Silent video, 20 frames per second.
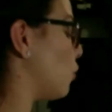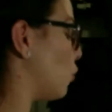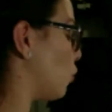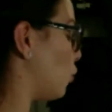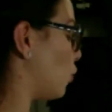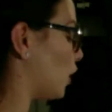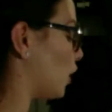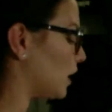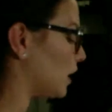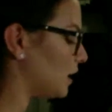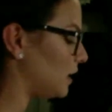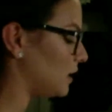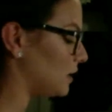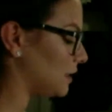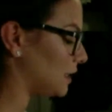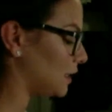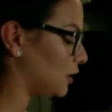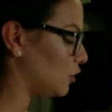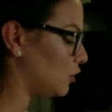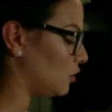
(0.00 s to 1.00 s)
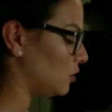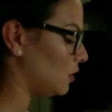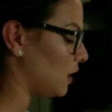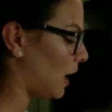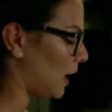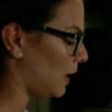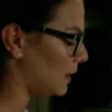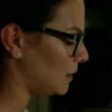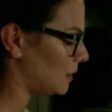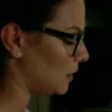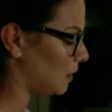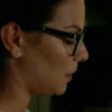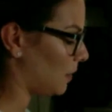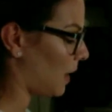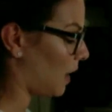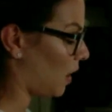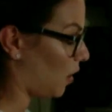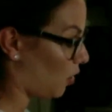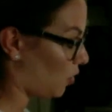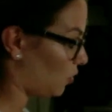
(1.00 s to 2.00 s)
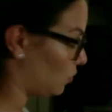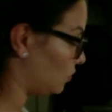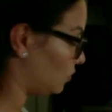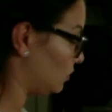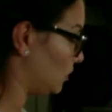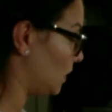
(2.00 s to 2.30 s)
we're gonna teach you guys about